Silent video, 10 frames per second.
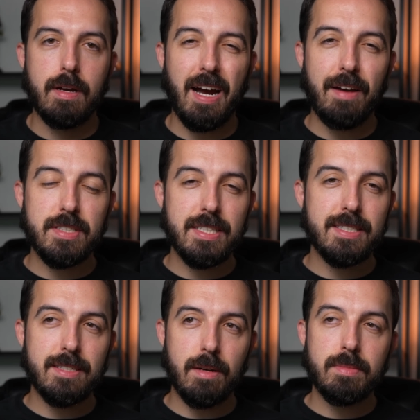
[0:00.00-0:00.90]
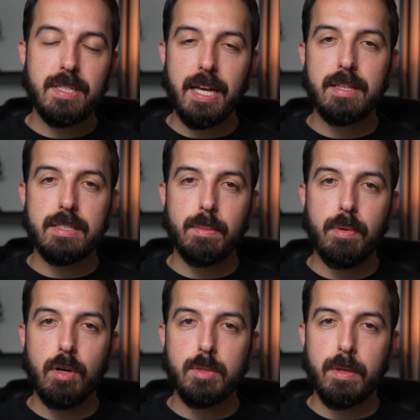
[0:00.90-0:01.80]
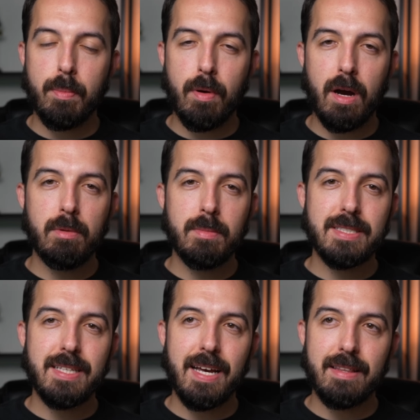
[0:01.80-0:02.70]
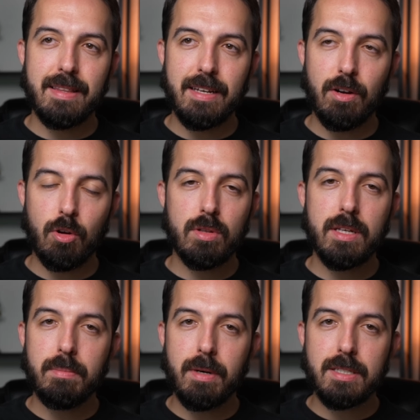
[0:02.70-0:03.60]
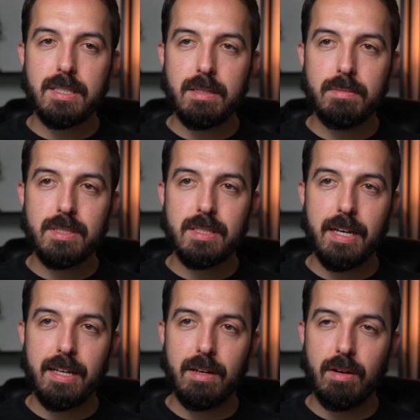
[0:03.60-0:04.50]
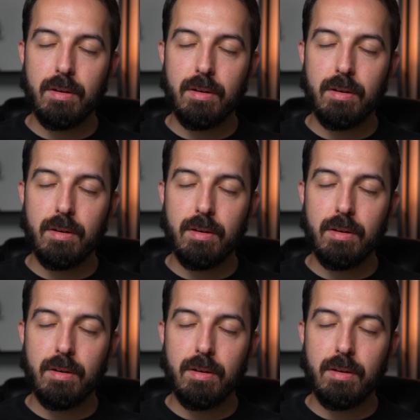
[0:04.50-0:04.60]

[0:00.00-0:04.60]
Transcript: I've seen some take this approach, but the problem is that the early Muslims and